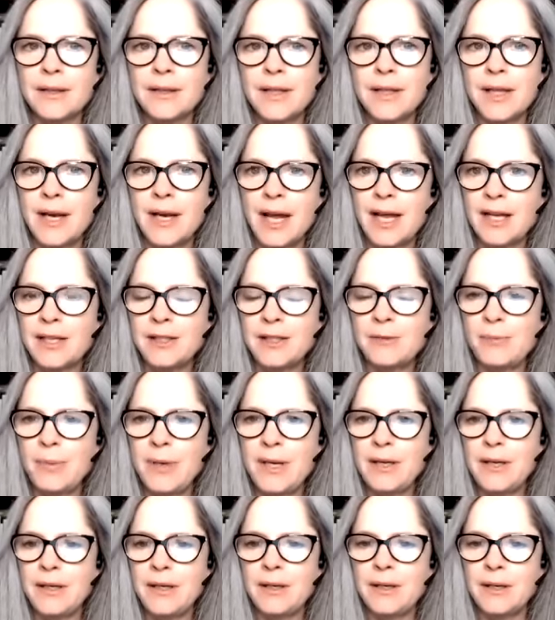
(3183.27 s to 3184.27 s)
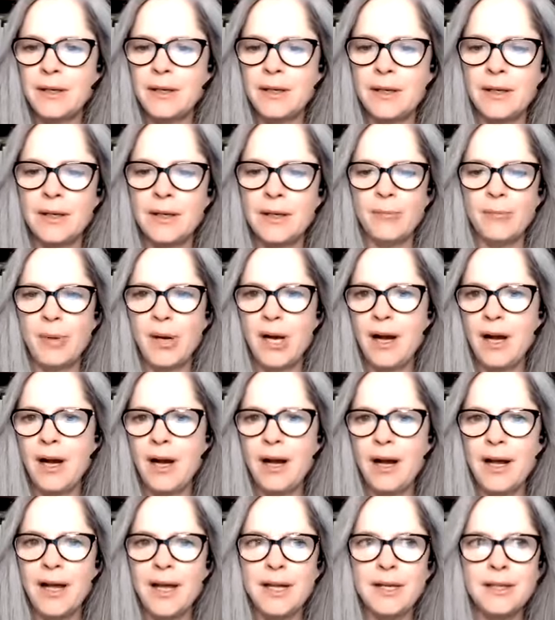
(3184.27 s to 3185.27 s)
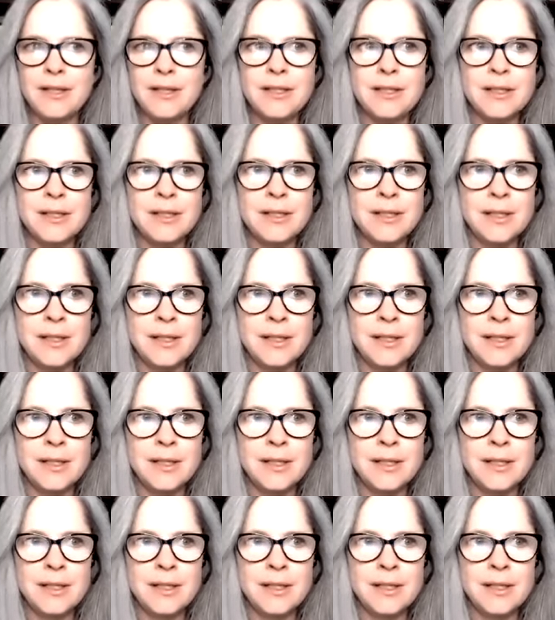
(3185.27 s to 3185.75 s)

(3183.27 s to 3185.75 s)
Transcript: that has been behind